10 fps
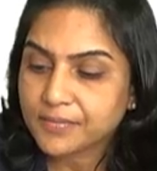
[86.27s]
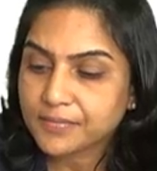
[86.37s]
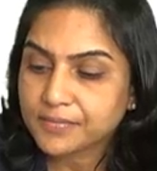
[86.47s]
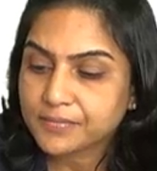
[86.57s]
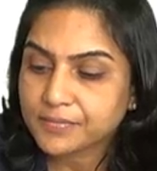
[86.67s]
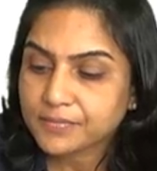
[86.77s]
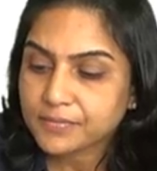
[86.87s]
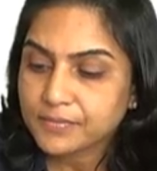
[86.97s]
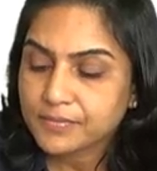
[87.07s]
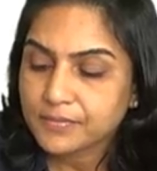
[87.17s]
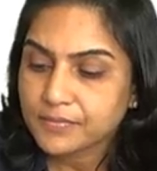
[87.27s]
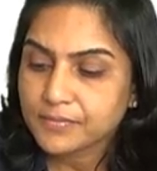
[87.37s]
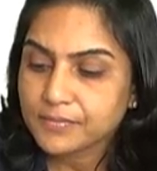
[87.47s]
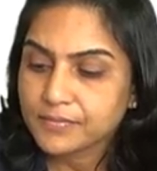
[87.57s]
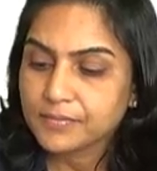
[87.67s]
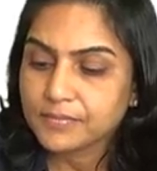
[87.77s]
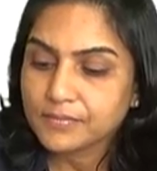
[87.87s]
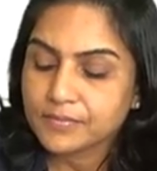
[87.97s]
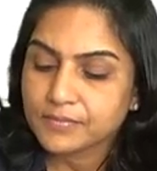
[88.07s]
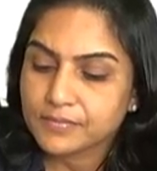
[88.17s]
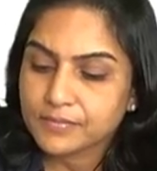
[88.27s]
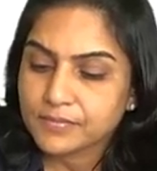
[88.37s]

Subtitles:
No one is speaking in this clip.